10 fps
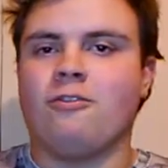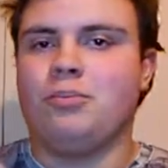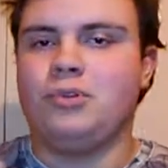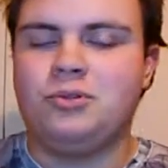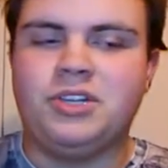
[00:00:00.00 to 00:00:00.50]
for
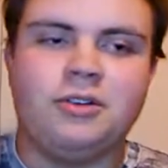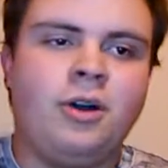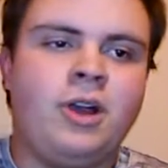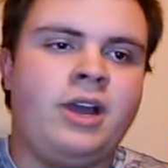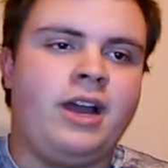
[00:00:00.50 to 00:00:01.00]

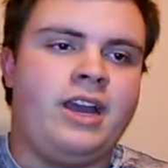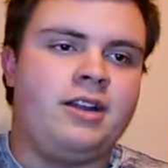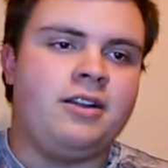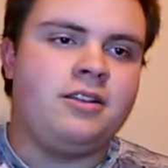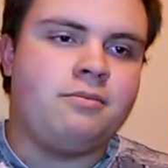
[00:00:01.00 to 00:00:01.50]
bluegill
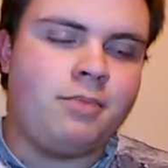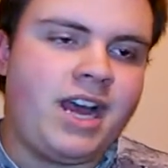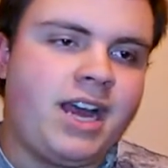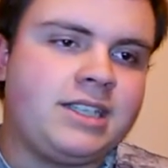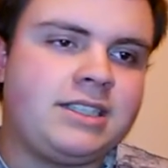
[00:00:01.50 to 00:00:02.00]
and
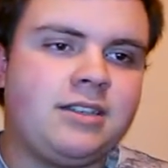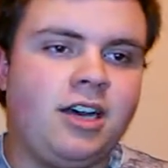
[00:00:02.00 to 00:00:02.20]
bass.